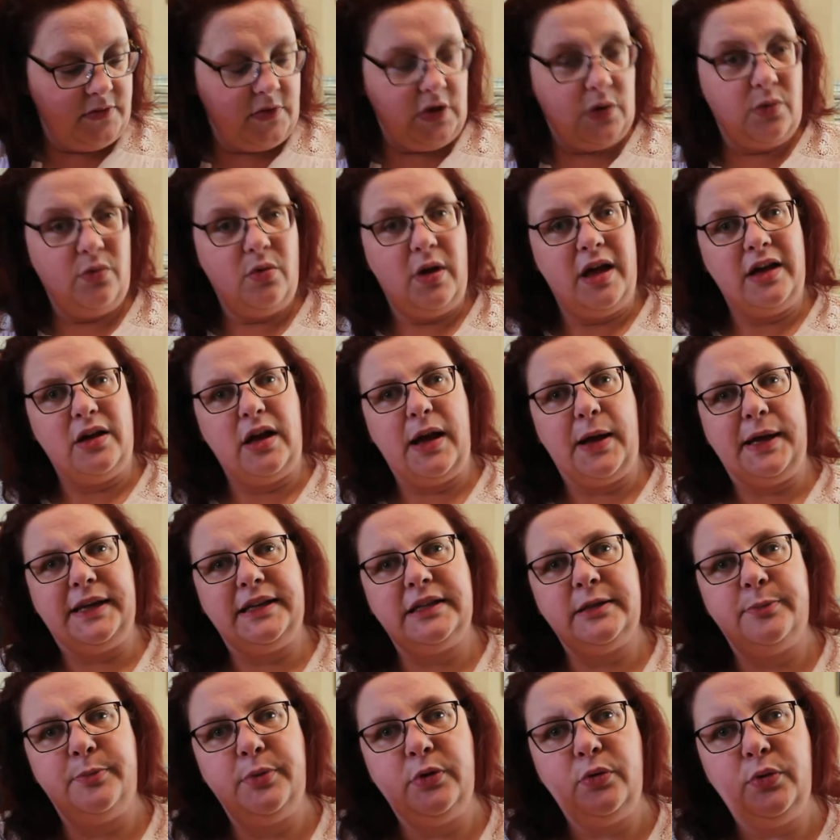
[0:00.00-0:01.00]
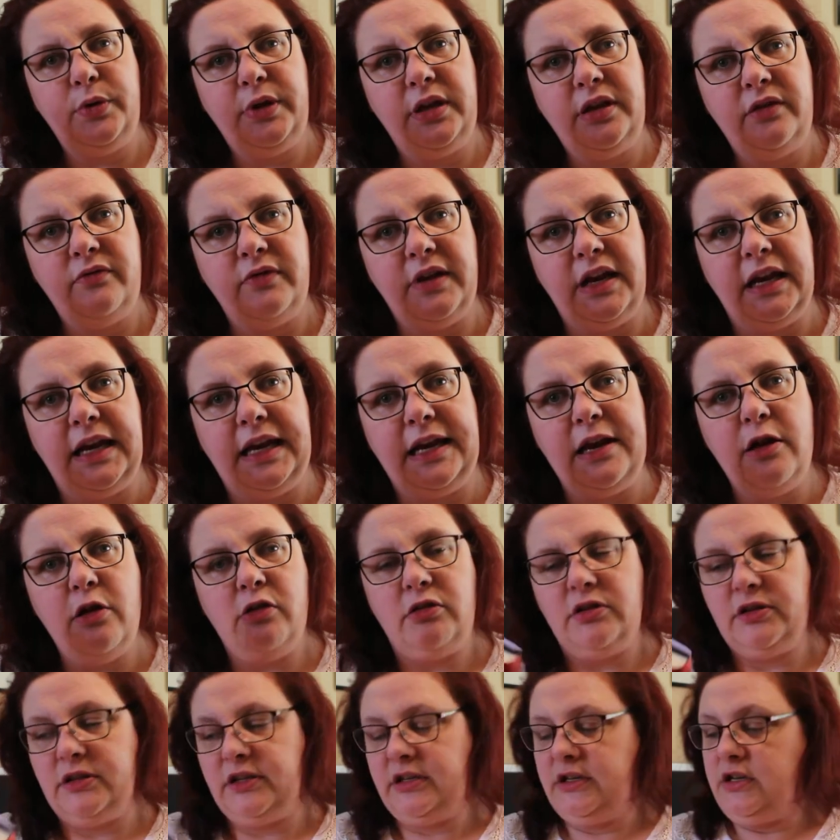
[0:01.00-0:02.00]
well, quite spooky really,
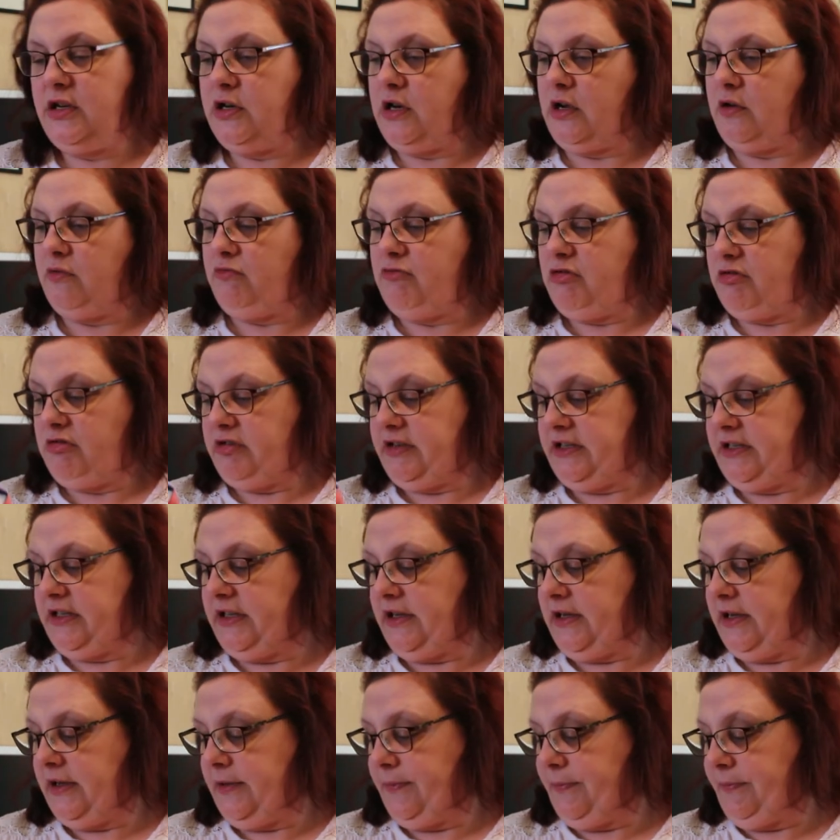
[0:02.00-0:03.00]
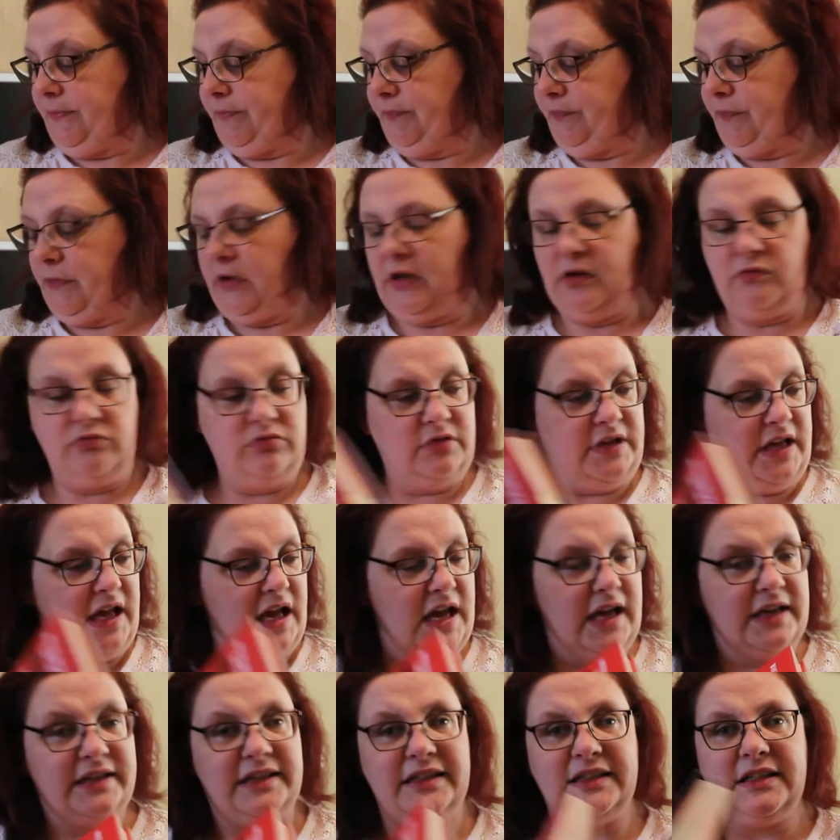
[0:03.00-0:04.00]
not, you know, not... Uh, Oh
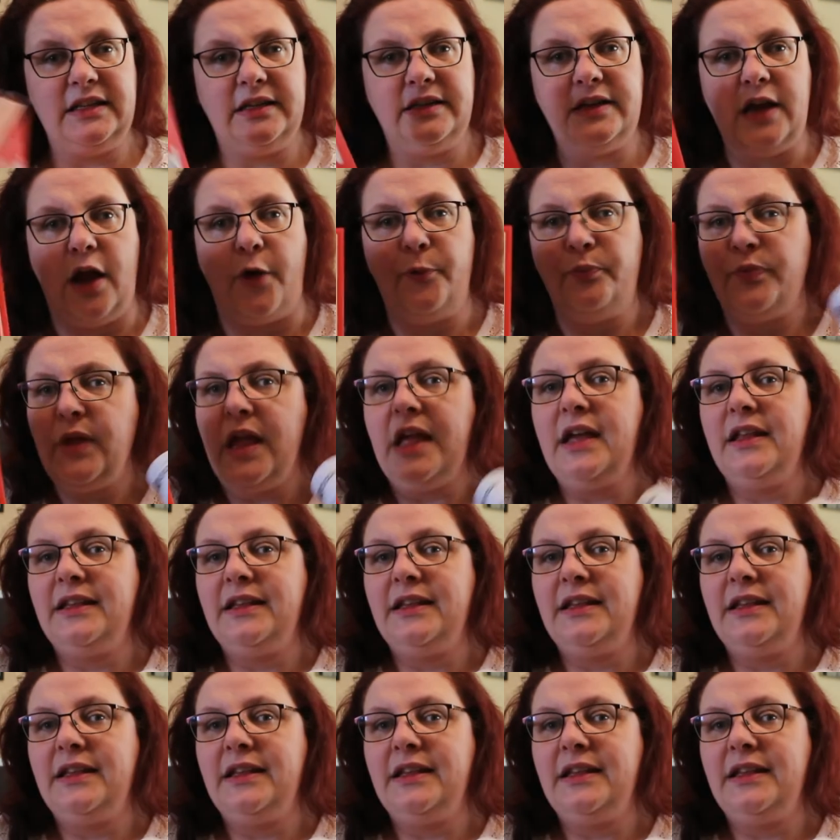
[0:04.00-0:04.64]
yeah, doesn't, no.